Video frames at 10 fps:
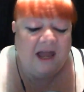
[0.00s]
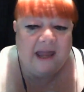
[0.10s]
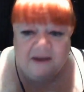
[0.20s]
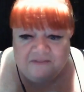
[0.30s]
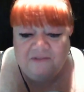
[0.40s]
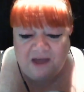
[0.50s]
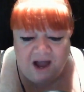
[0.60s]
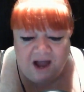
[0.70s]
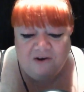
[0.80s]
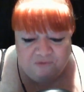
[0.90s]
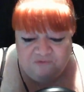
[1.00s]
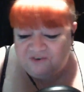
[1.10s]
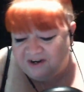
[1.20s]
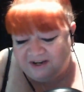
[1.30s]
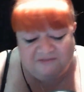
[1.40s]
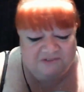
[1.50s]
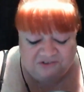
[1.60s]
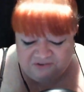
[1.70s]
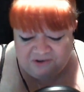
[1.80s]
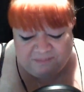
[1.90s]
and how fucking
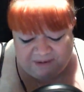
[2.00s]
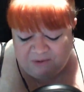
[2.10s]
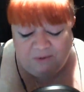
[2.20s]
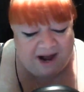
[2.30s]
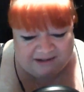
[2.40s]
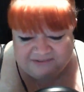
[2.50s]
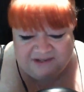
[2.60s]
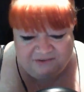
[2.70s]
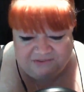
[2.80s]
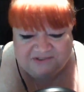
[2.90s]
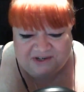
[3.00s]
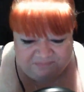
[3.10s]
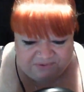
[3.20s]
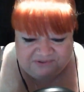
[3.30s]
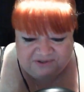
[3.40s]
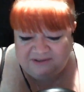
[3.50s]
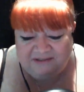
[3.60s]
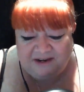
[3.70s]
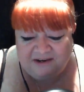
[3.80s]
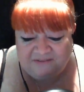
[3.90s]
creepy whacked out the temple ceremony,
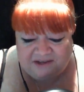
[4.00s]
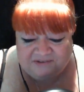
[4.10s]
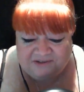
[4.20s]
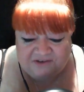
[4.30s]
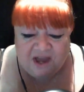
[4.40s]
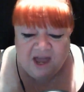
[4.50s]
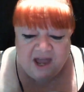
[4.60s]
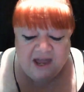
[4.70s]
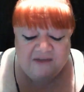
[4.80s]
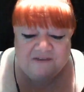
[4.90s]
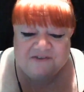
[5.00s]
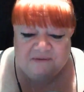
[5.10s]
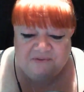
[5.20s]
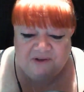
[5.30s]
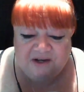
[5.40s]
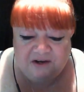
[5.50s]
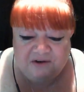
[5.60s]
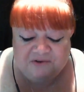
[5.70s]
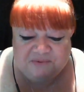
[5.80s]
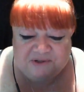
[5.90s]
like none of that stuff. And the same thing
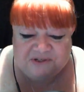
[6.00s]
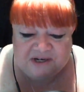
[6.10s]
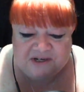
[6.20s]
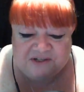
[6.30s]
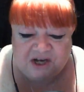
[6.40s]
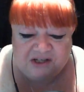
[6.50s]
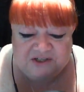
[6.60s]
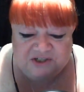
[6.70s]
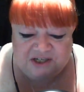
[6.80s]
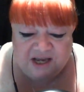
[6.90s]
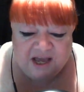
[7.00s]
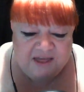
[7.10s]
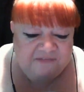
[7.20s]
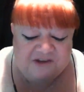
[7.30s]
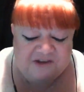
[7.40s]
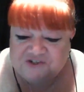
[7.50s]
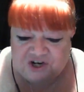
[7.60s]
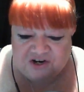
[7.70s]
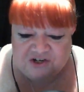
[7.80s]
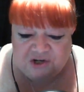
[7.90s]
goes with Scientology. They
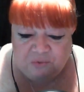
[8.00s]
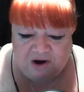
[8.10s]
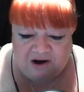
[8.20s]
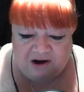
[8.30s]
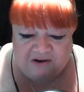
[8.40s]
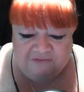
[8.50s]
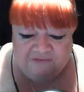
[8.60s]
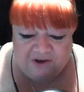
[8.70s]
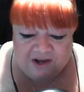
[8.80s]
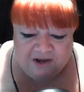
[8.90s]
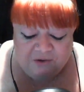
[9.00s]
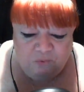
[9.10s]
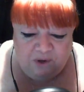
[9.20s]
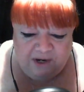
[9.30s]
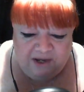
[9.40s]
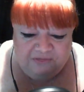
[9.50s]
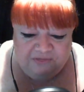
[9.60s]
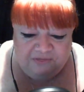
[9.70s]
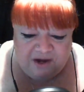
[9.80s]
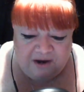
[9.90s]
start you off
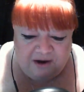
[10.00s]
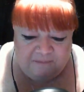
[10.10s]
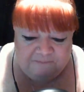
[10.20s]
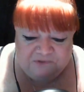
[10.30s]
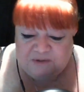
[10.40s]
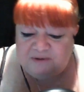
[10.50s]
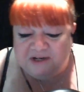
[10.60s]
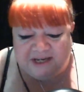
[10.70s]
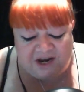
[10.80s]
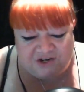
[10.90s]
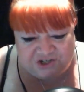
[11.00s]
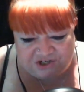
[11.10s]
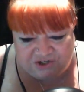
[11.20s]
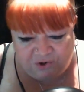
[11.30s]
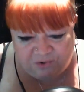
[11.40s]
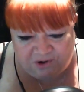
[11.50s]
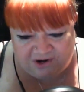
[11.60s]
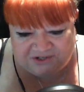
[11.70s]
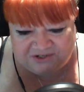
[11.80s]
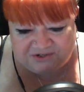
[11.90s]
with communication
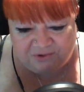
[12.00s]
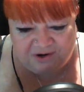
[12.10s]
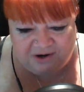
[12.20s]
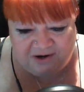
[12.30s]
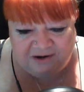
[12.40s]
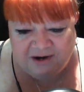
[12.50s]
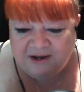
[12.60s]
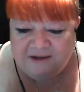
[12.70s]
course or